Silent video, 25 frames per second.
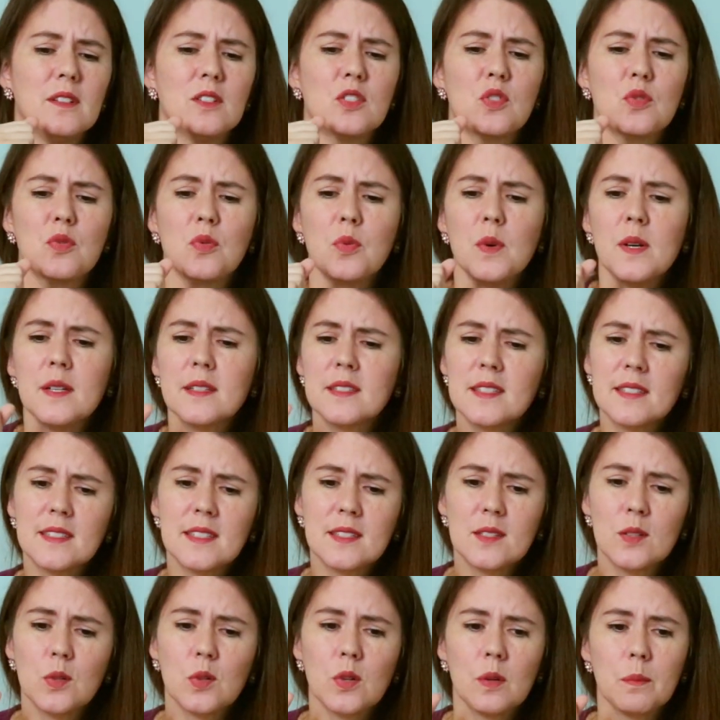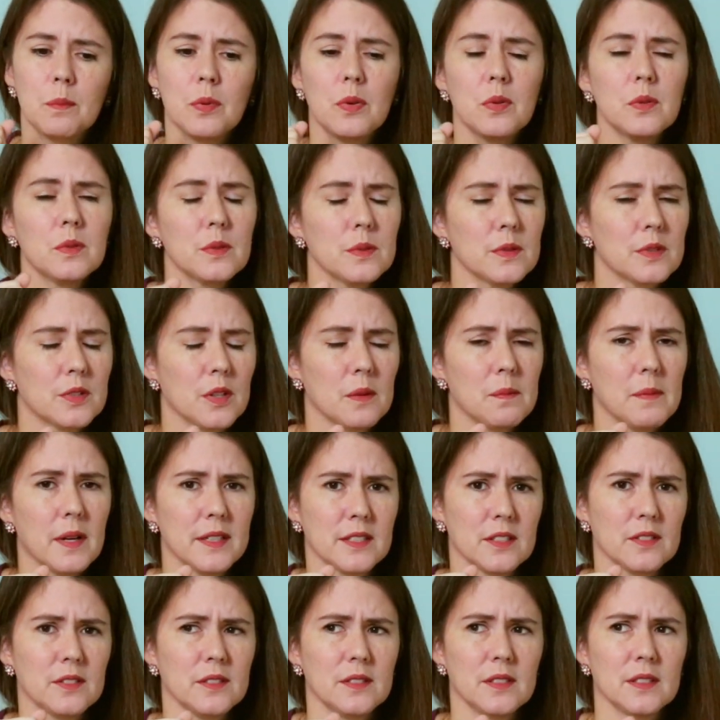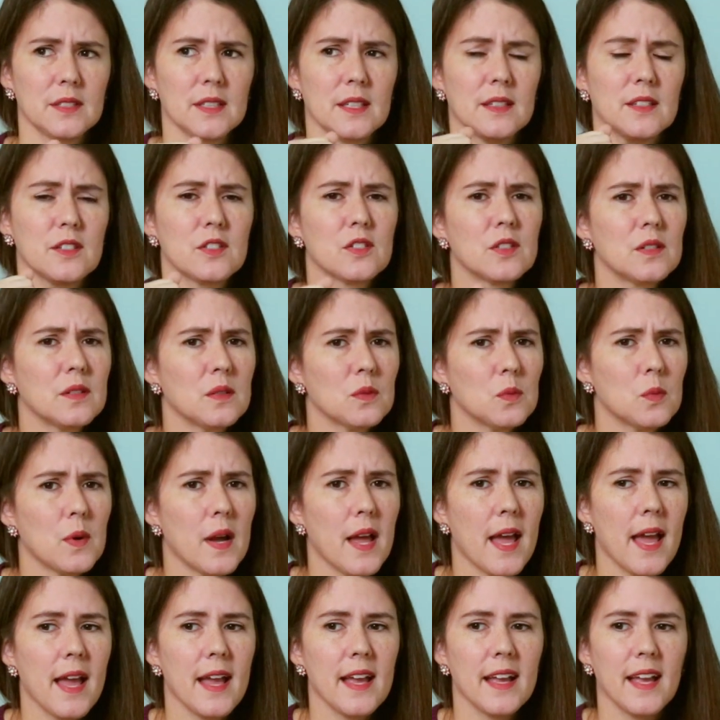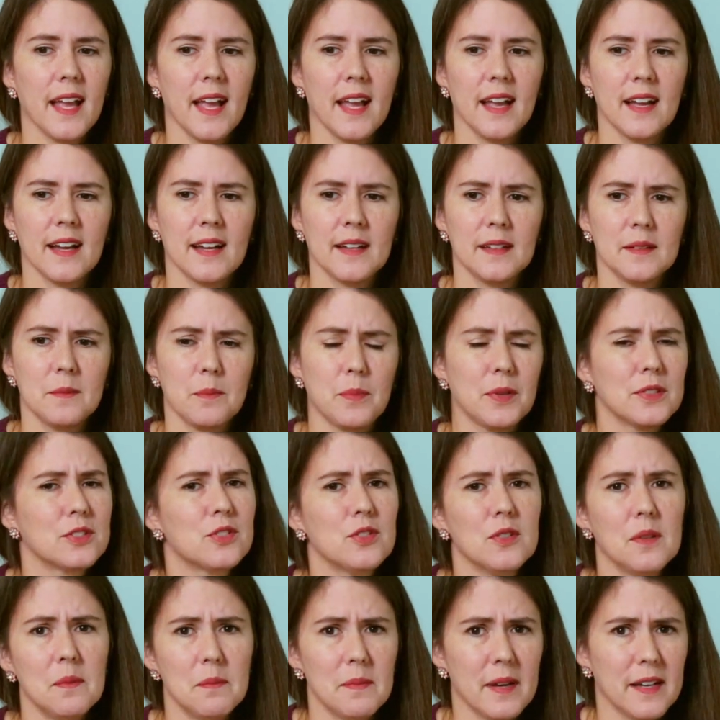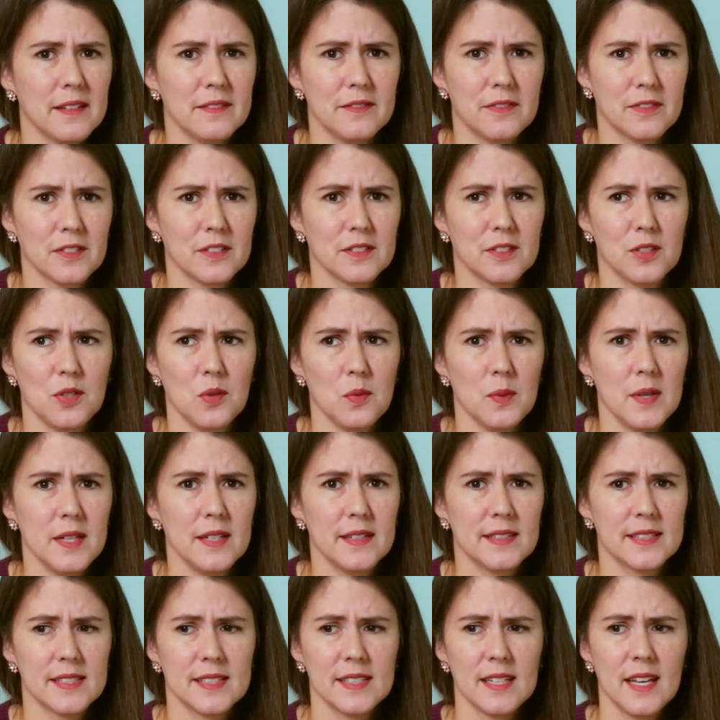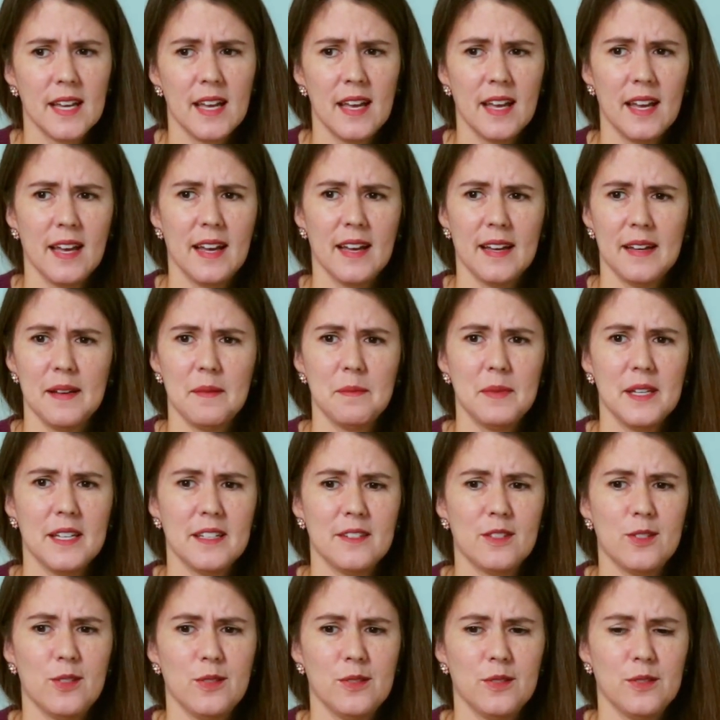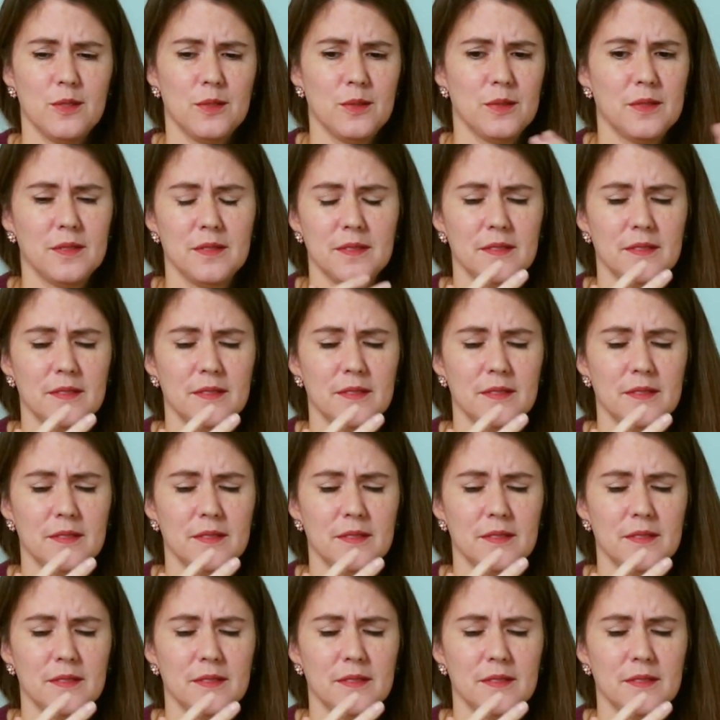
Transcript: twists or pulls your muscles in a certain way and puts you in bed for 2 weeks because you